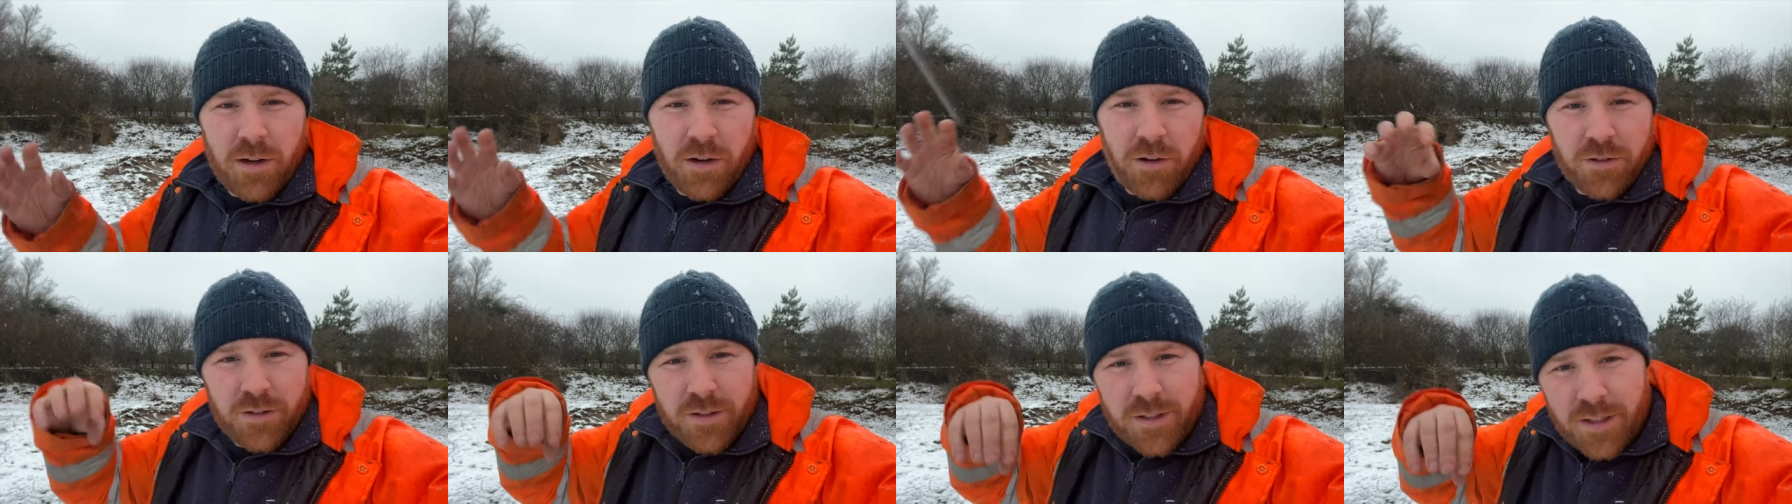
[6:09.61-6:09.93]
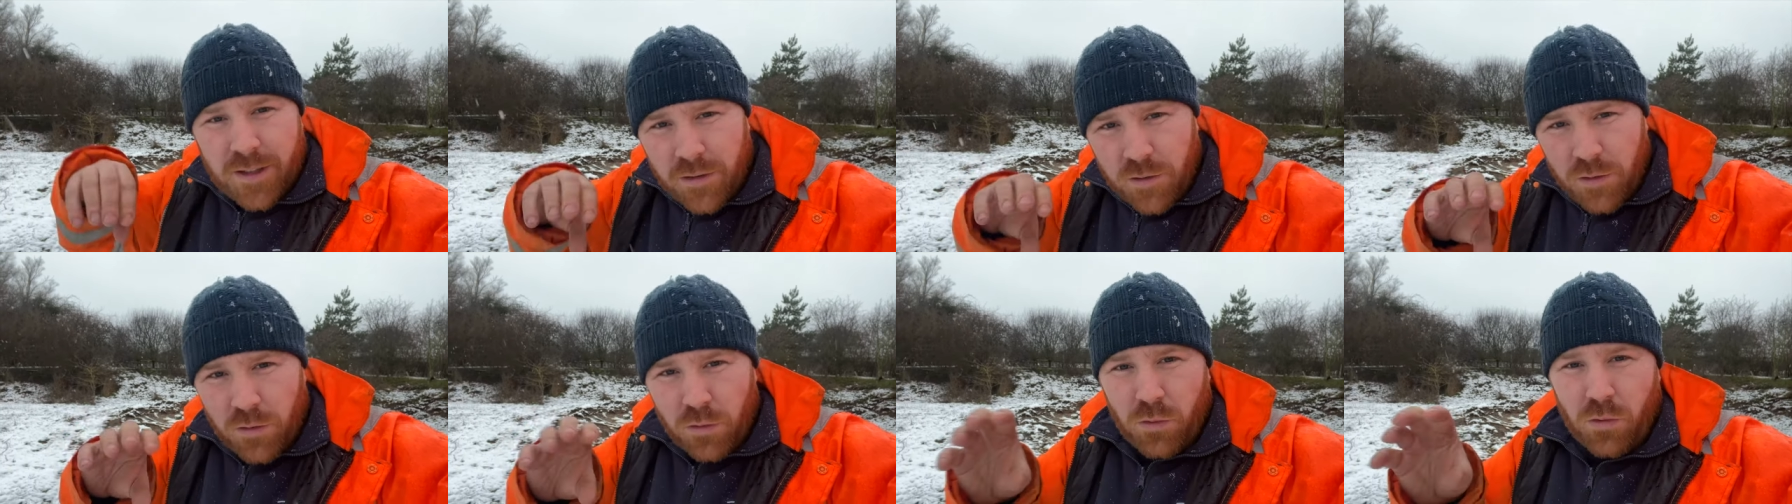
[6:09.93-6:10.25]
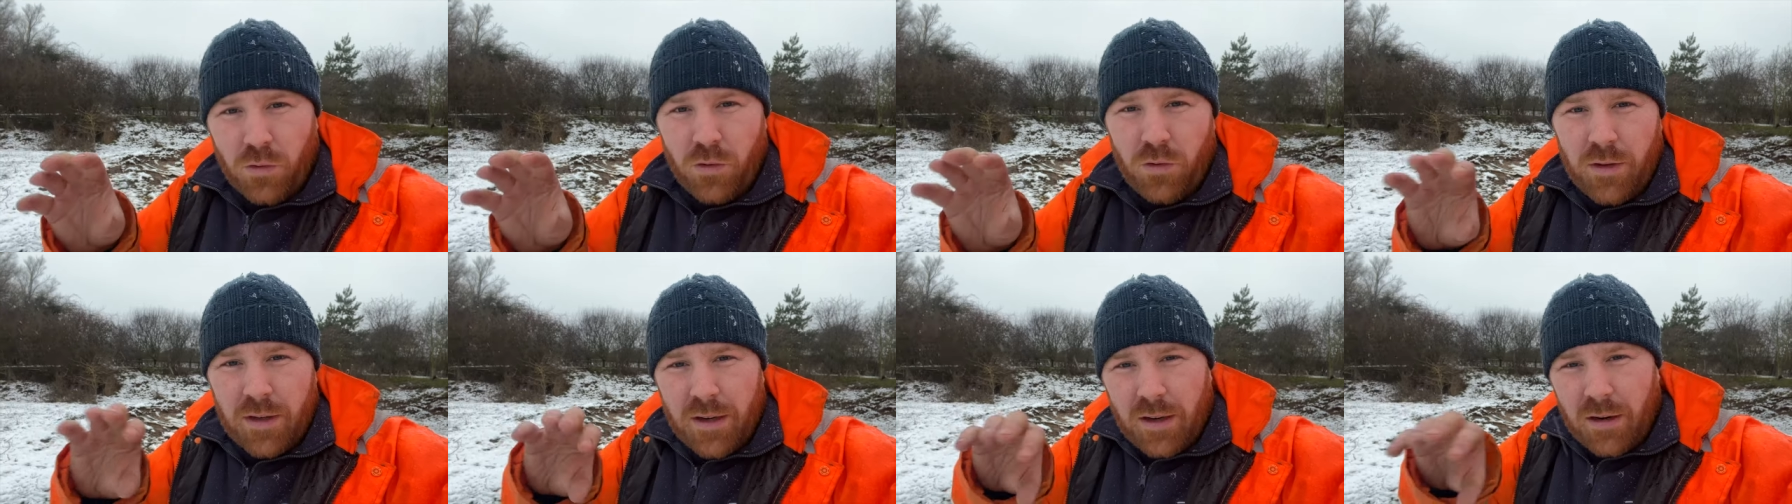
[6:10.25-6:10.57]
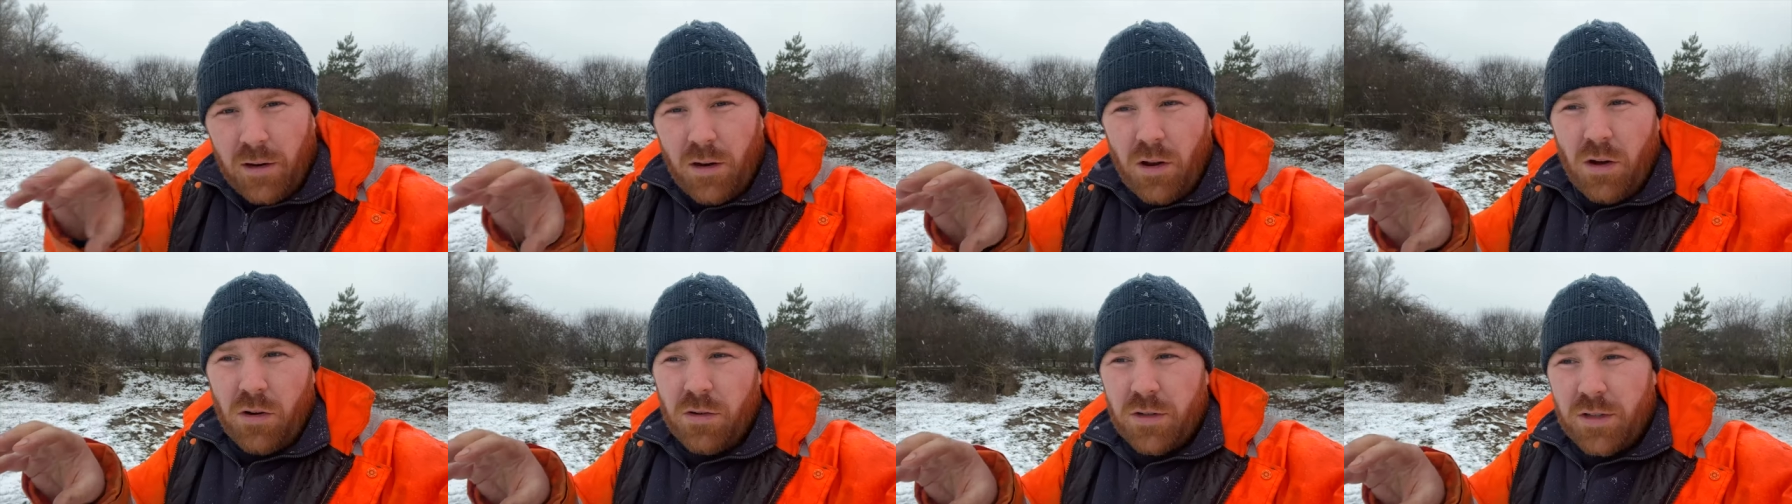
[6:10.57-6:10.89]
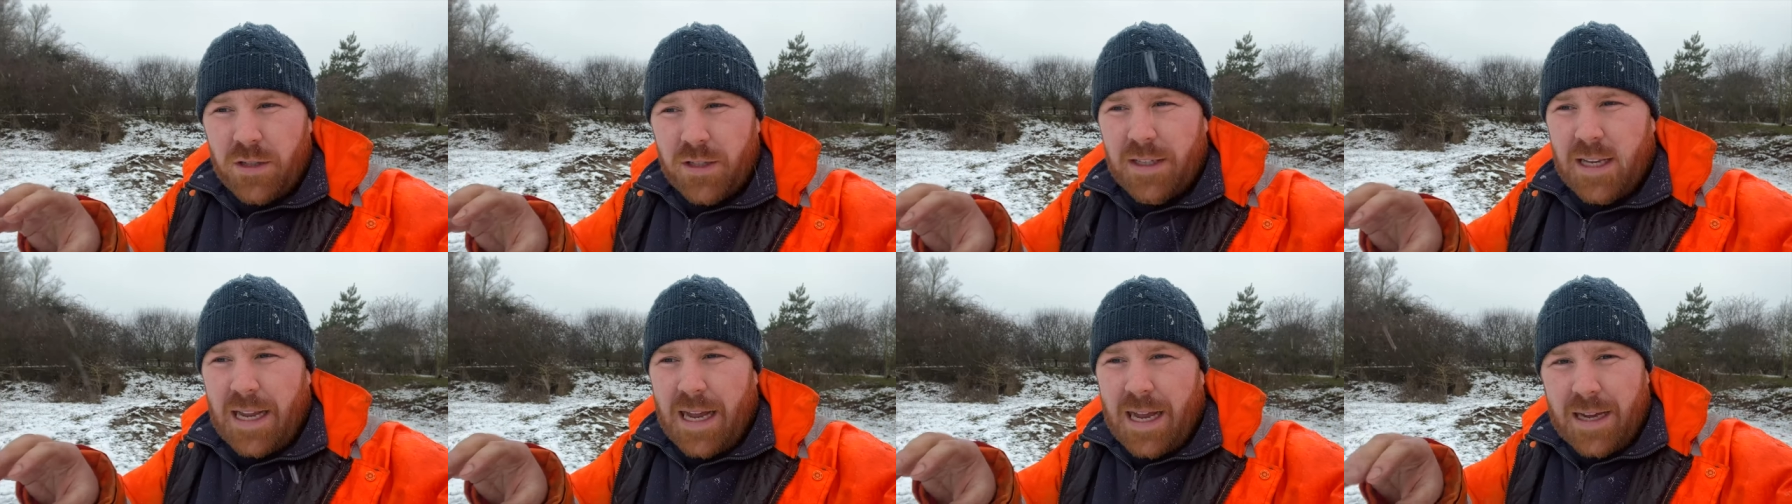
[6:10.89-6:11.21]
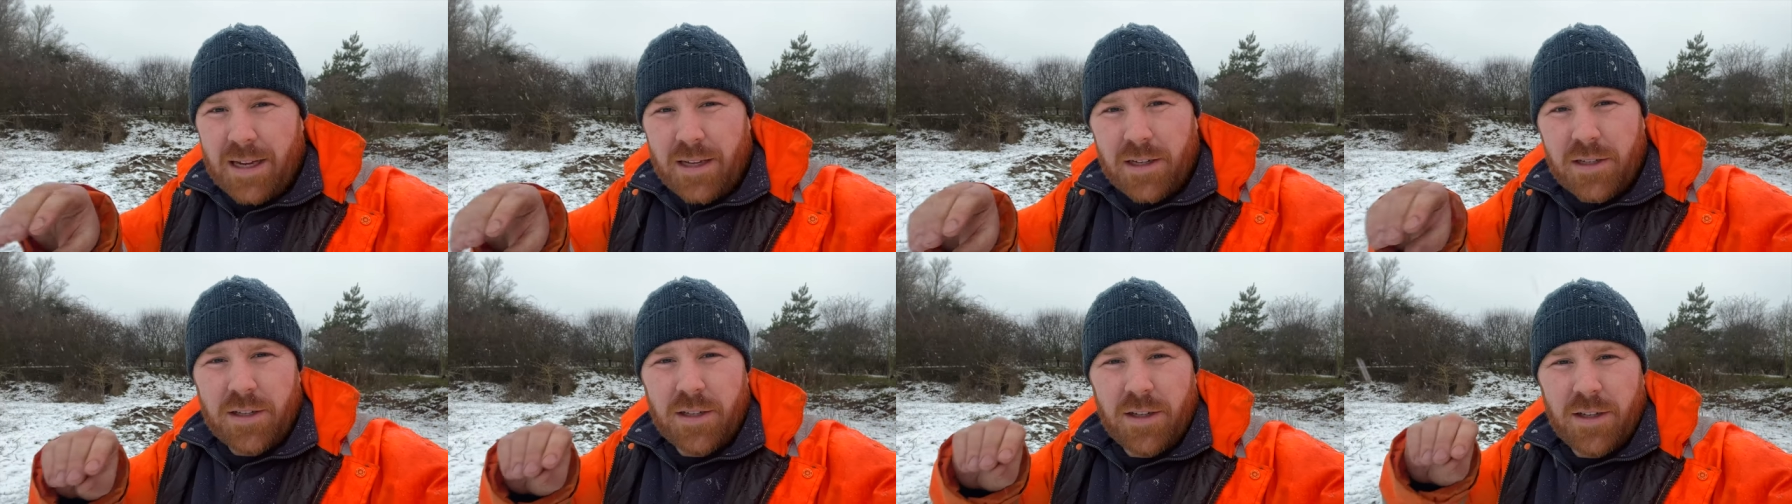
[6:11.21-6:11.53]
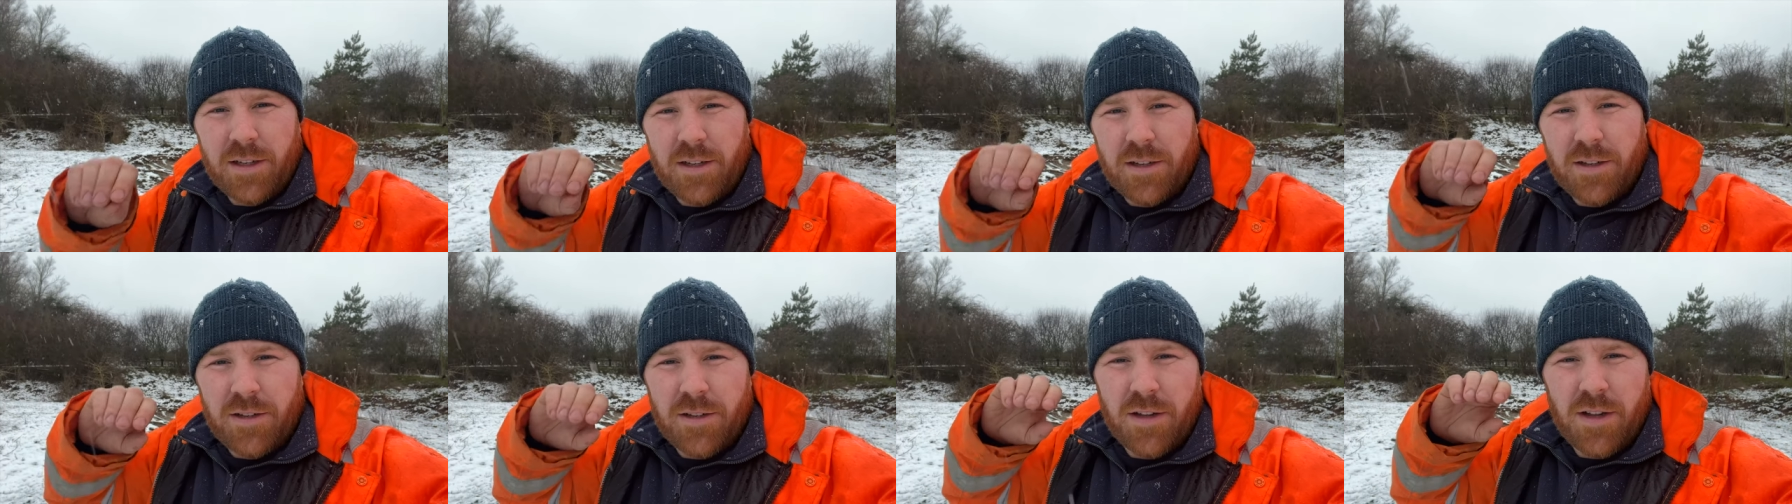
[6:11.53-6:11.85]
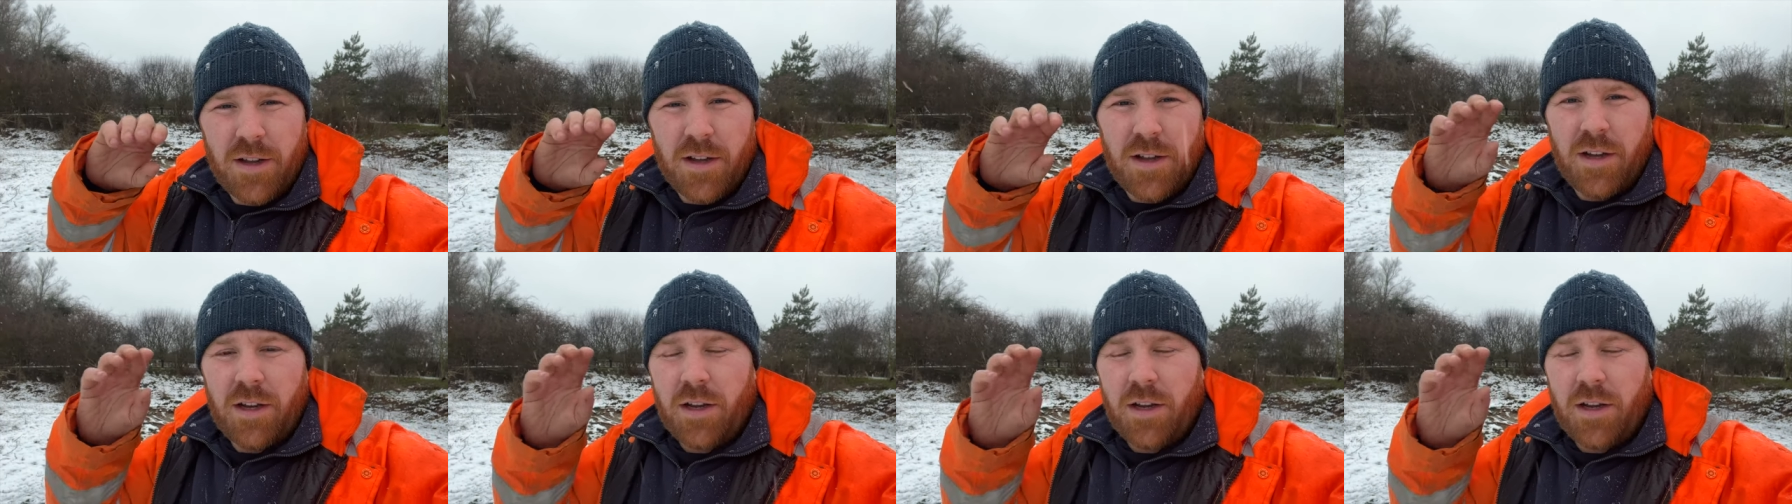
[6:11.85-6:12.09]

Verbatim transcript: hunting through all little log stacks, and,